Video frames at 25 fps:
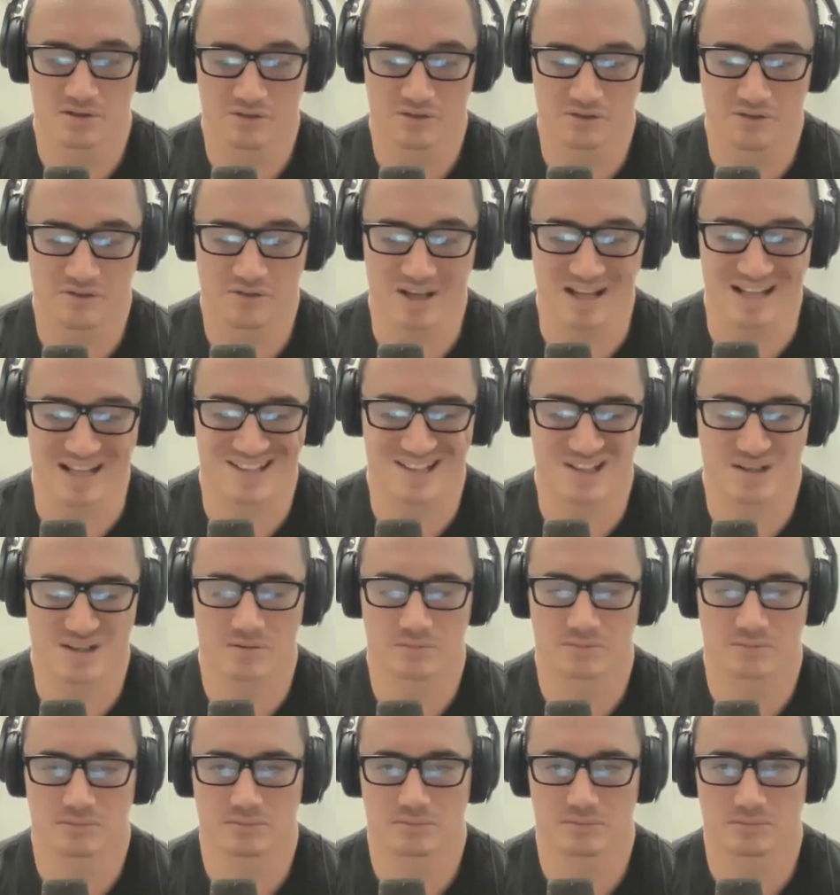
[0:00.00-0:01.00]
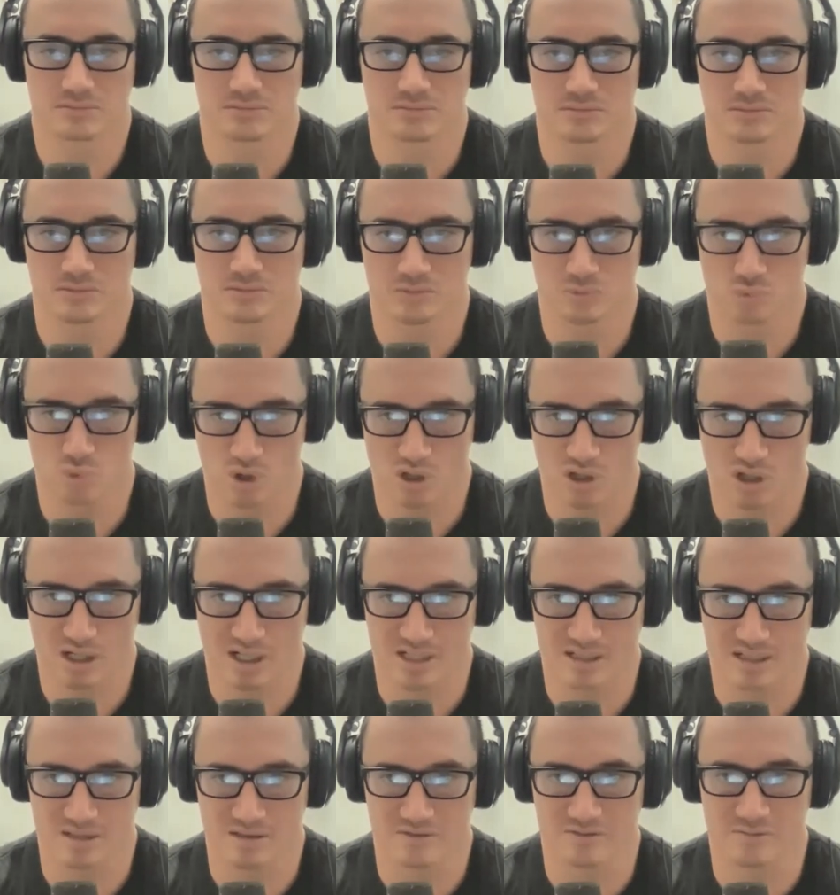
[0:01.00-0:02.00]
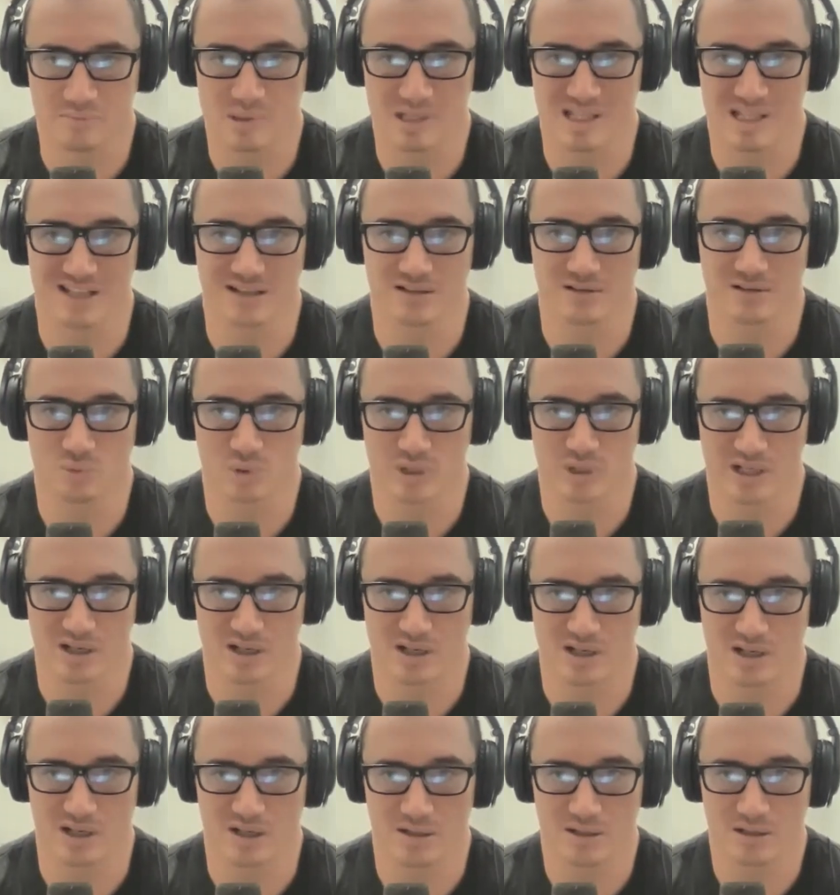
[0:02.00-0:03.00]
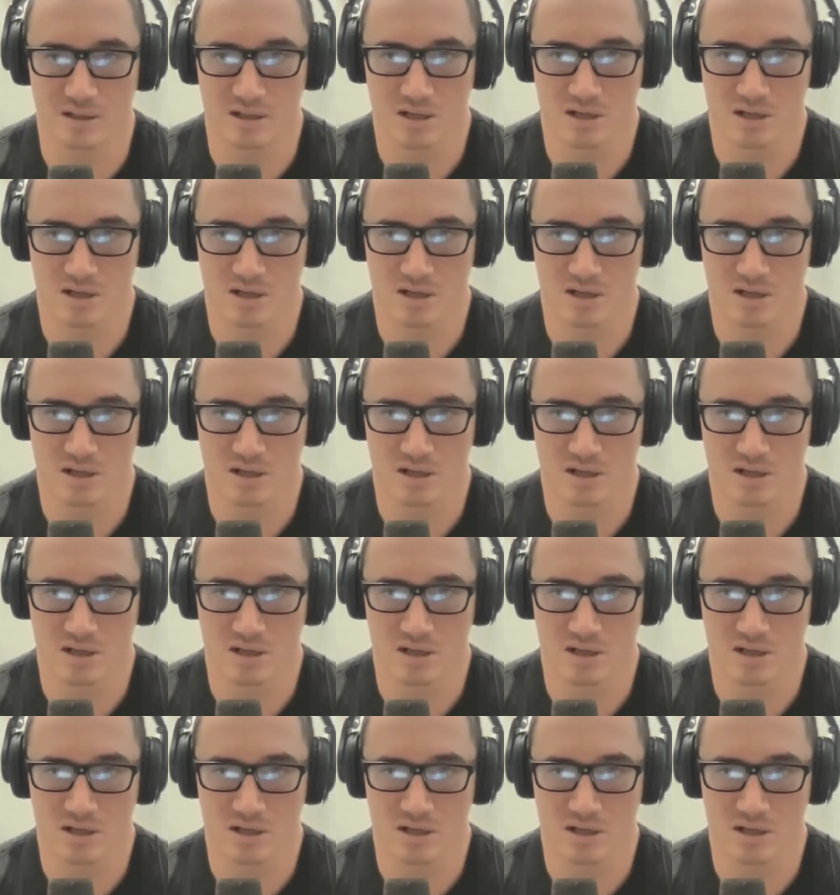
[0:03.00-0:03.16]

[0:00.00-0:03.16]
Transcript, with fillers: fits what kind of being we are.